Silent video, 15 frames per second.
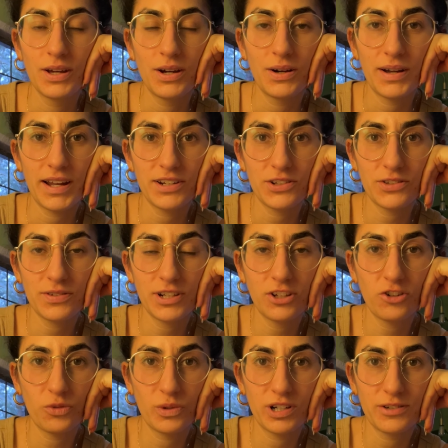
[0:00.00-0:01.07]
Okay, I just
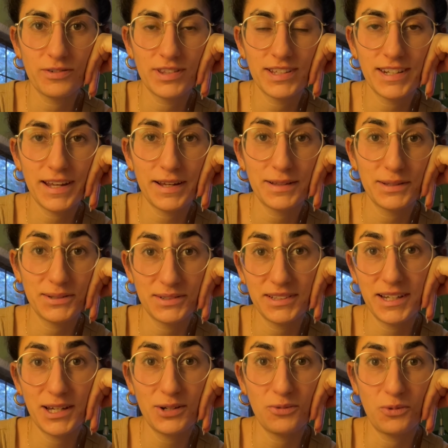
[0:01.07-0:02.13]
finished work for the day. I literally
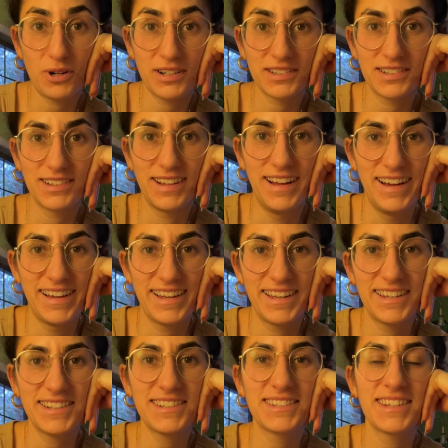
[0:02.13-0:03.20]
had one
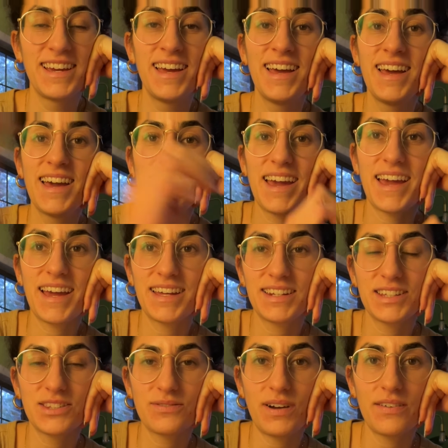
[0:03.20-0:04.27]
client and
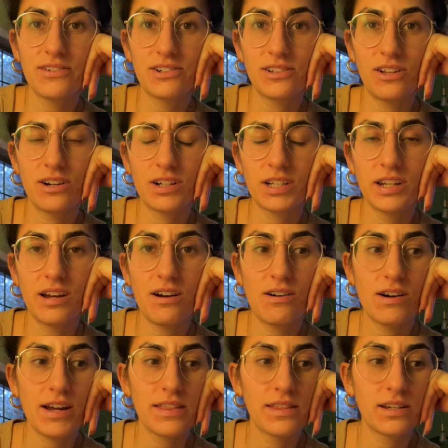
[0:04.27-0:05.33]
it's five o'clock now.
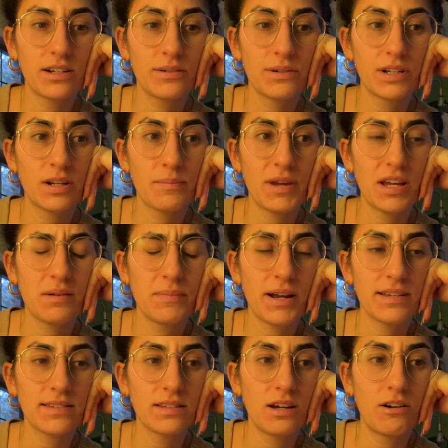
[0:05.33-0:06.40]
I think I'm gonna make
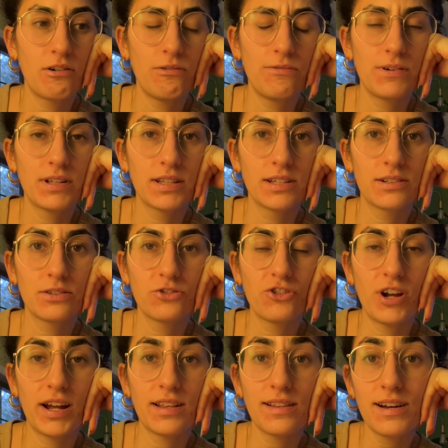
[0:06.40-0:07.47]
myself a little
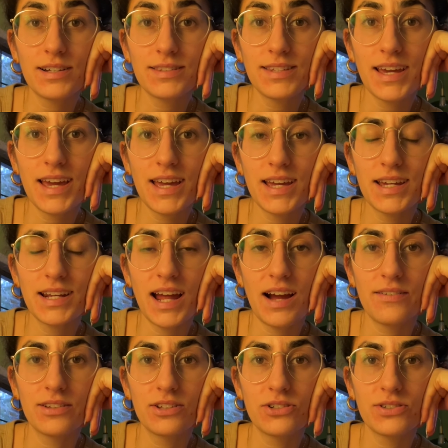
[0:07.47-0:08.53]
chai latte and
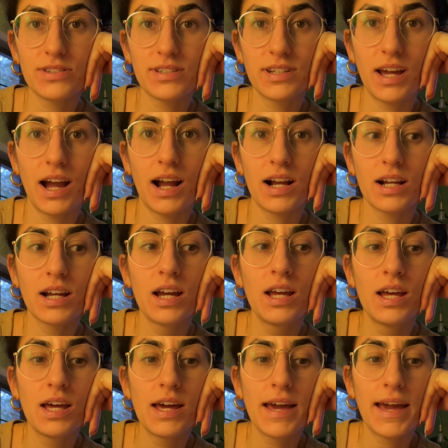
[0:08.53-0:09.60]
have a little snack
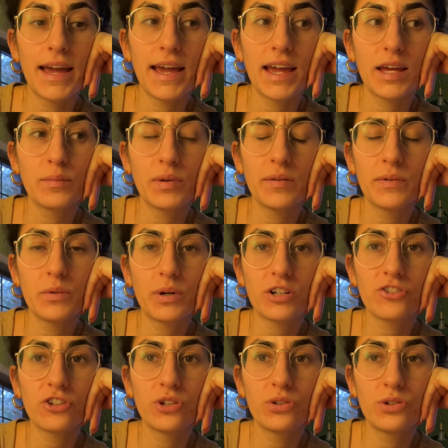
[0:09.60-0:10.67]
and maybe
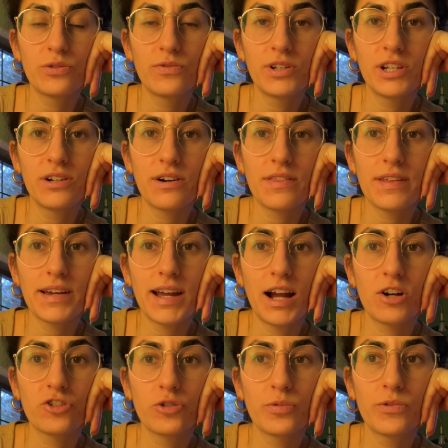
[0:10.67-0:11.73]
watch a YouTube video on the
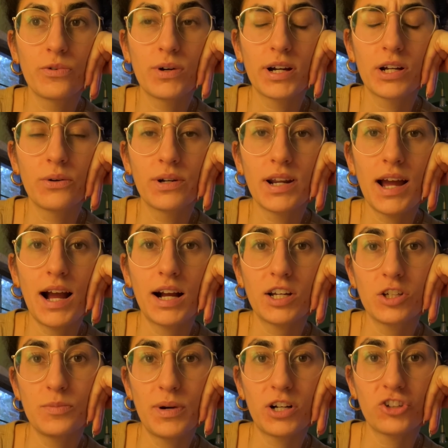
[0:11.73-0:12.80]
couch before I go to
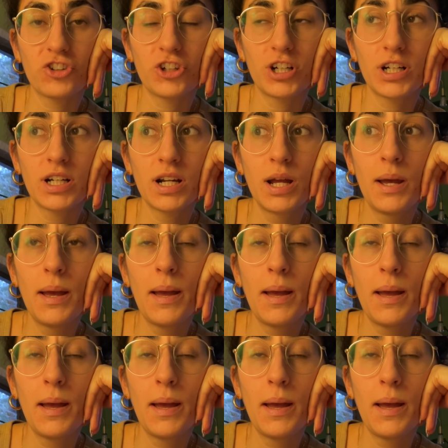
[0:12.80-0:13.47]
acupuncture.